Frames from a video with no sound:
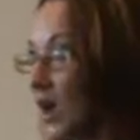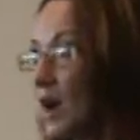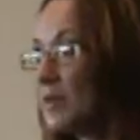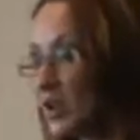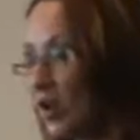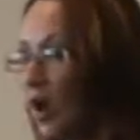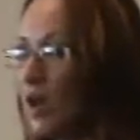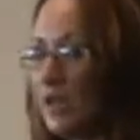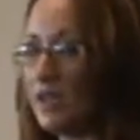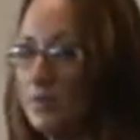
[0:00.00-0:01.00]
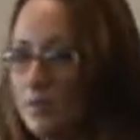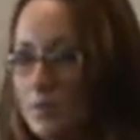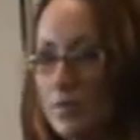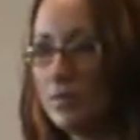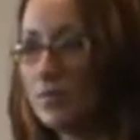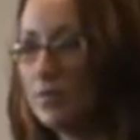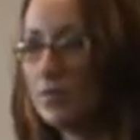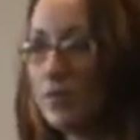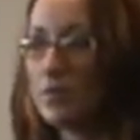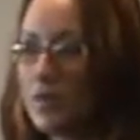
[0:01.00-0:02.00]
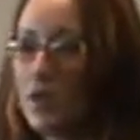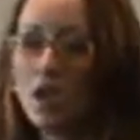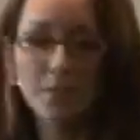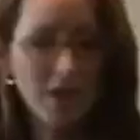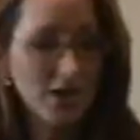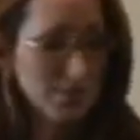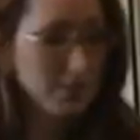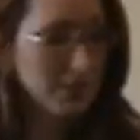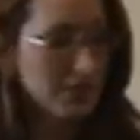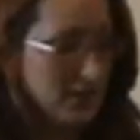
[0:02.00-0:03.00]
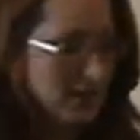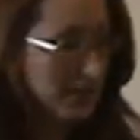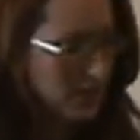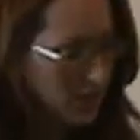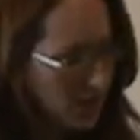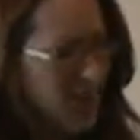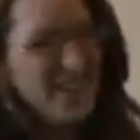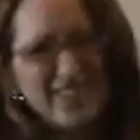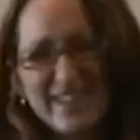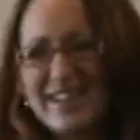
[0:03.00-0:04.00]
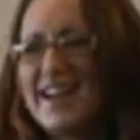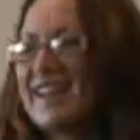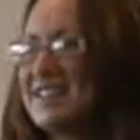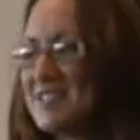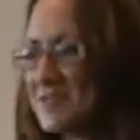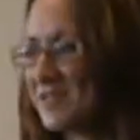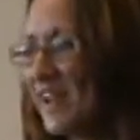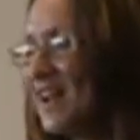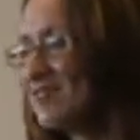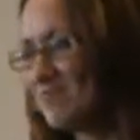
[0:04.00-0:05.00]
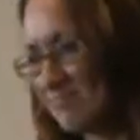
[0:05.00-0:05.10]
I'm going to call him. My husband reads it, he said, I think I can do that.